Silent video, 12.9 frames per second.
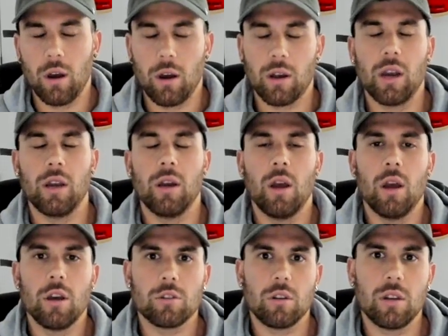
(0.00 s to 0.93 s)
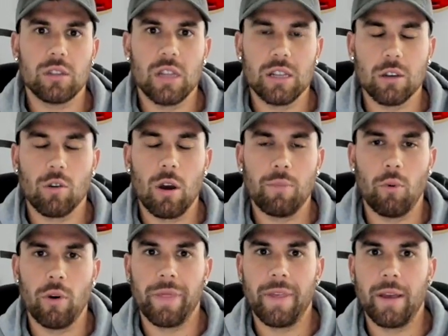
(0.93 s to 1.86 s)
Okay, so that's a great
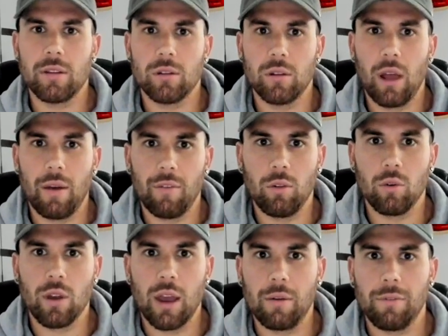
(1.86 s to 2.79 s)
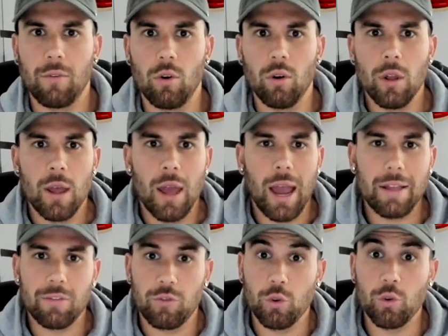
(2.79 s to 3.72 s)
point there to have a look out for,
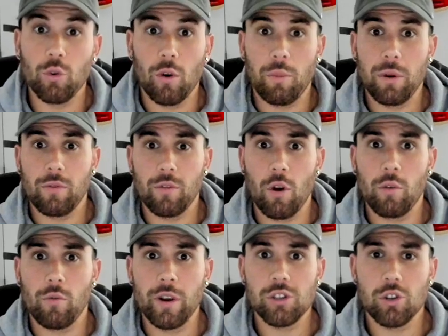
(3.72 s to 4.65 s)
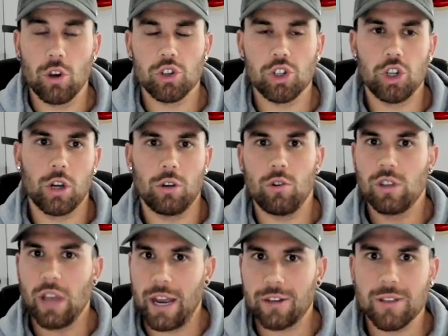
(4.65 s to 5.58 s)
and do a bit of your own research. You can
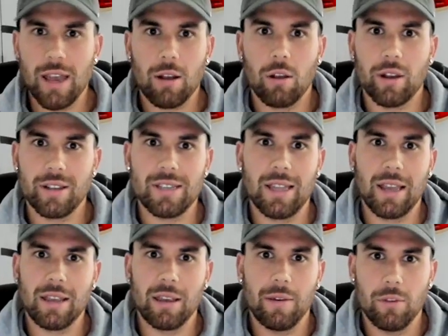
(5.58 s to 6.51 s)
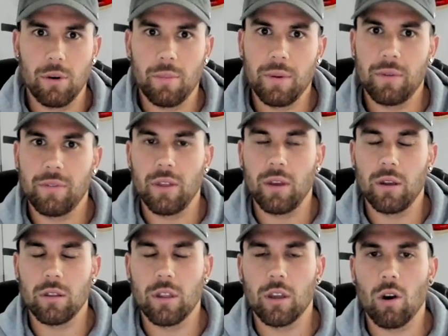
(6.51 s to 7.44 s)
use HTag, like I said, they can give you a bit
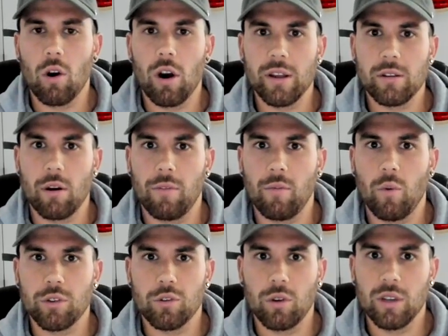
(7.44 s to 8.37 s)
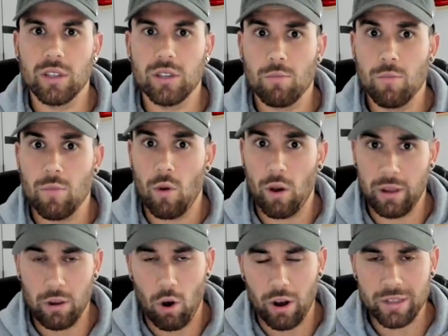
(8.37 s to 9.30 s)
of the guide of what is
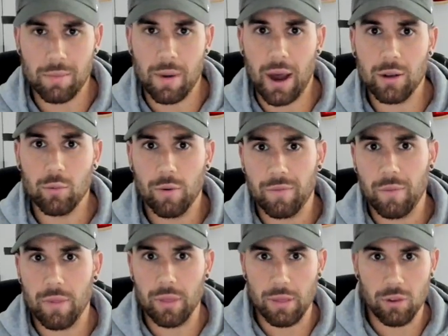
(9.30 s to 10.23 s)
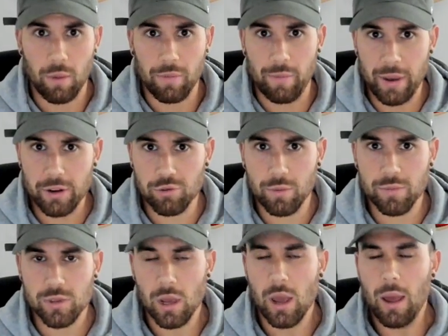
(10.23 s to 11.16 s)
in high demand with type of
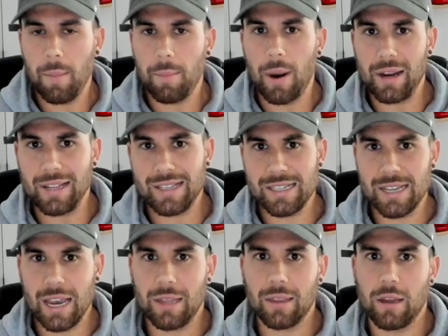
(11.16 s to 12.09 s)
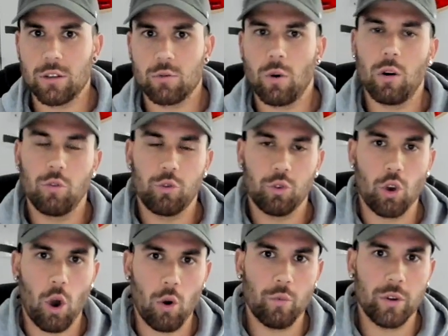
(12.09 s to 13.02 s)
bedrooms. But in saying that as well,
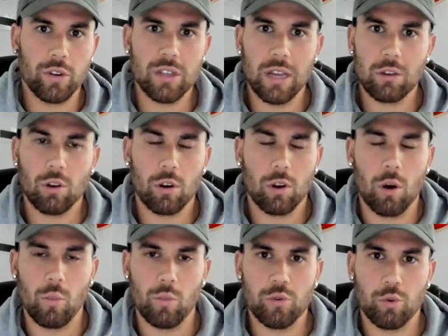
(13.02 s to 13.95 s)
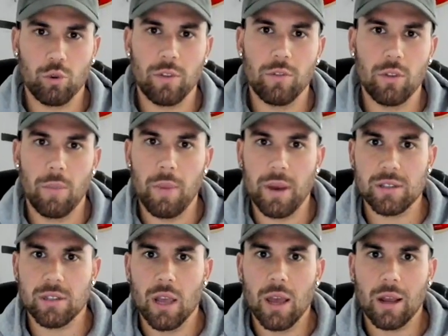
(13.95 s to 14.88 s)
go on realestate.com, which will give you the
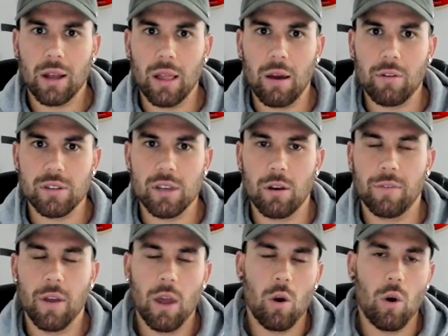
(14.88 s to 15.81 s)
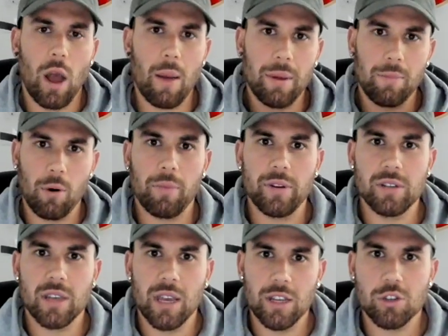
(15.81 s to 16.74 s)
best clarity of how many
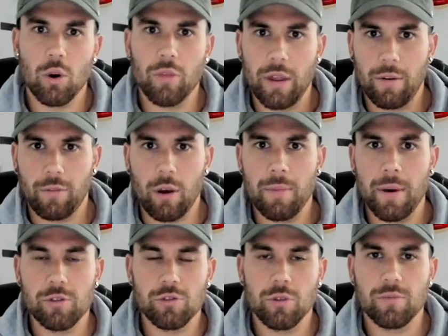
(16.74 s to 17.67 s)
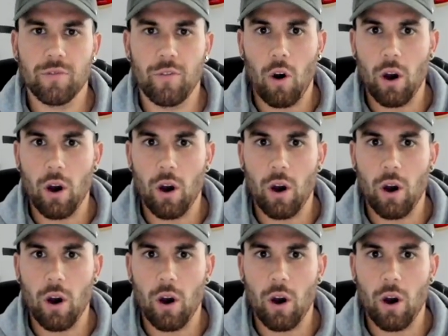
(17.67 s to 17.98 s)
properties are getting sold that are 3 bedrooms